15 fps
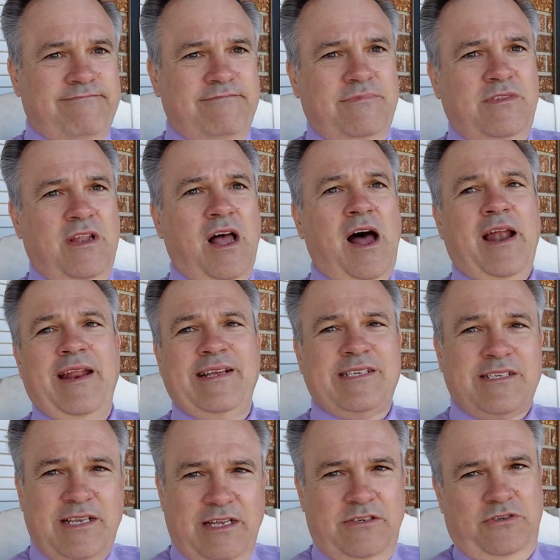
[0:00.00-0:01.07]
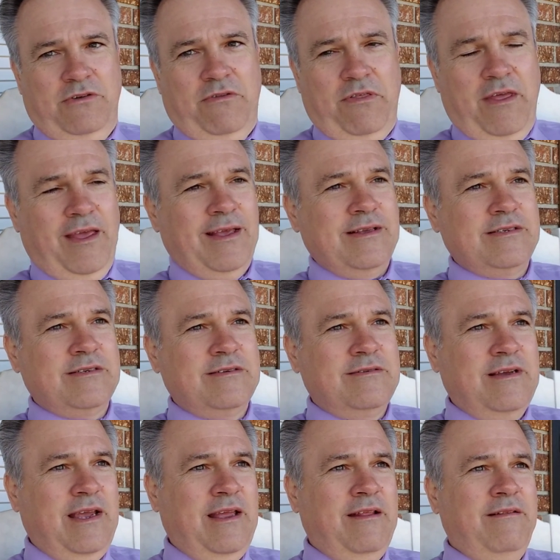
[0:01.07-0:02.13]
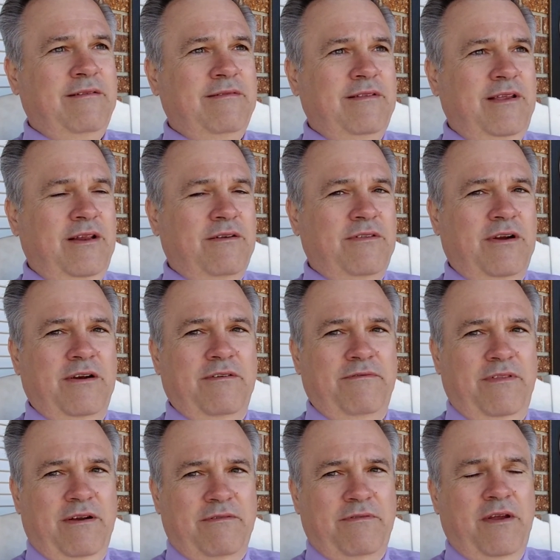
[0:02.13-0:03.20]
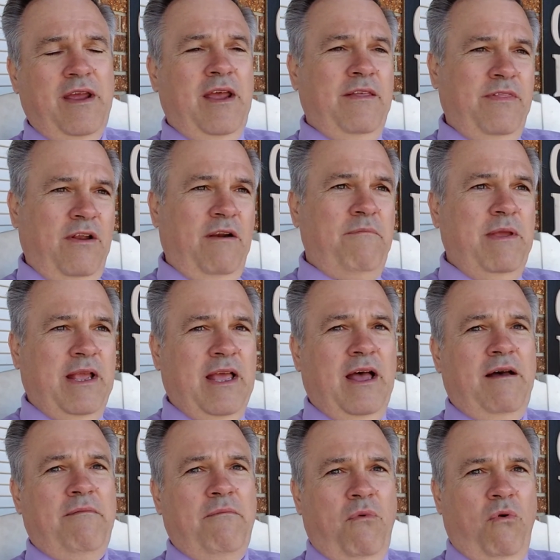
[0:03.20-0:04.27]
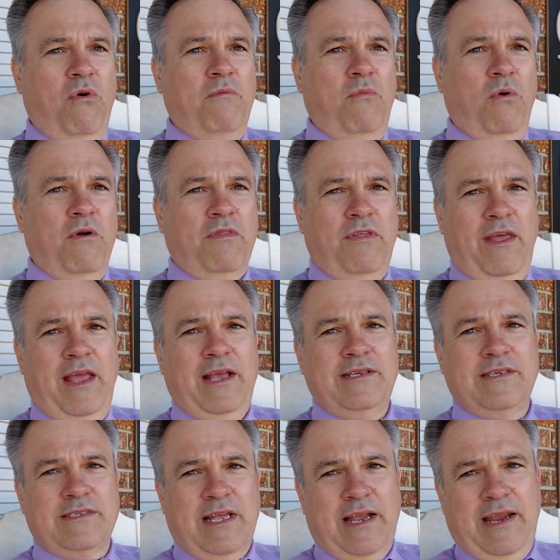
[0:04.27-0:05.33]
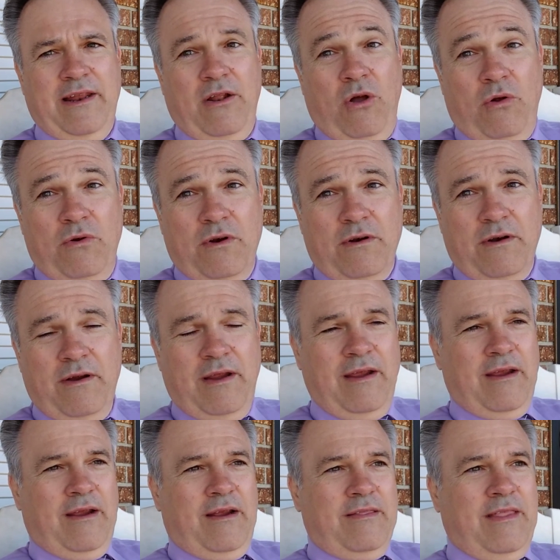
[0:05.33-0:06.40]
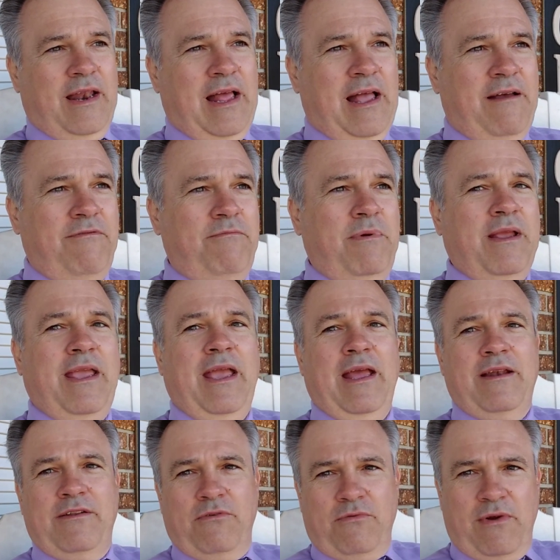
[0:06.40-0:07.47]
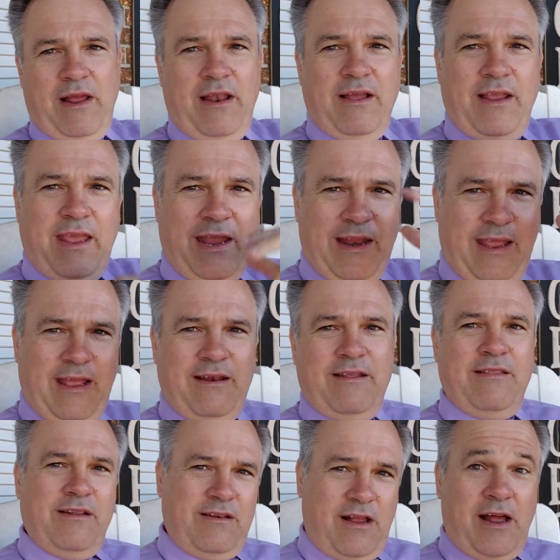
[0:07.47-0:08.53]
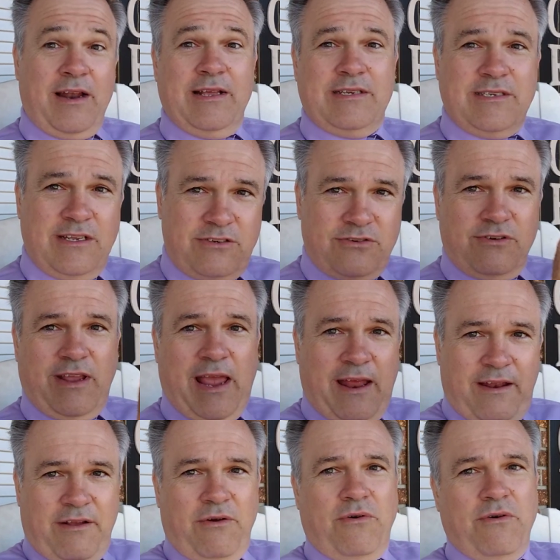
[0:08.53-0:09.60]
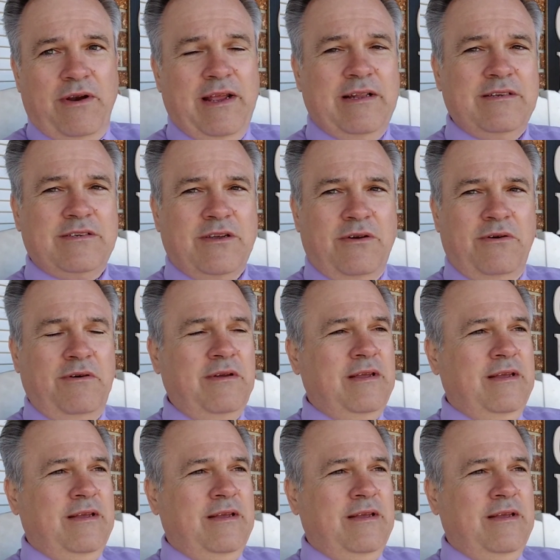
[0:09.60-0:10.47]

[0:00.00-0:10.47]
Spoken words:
non-essential things, and you know, there have become more and more things as I get older that I've begun to relegate into the non-essential category, and so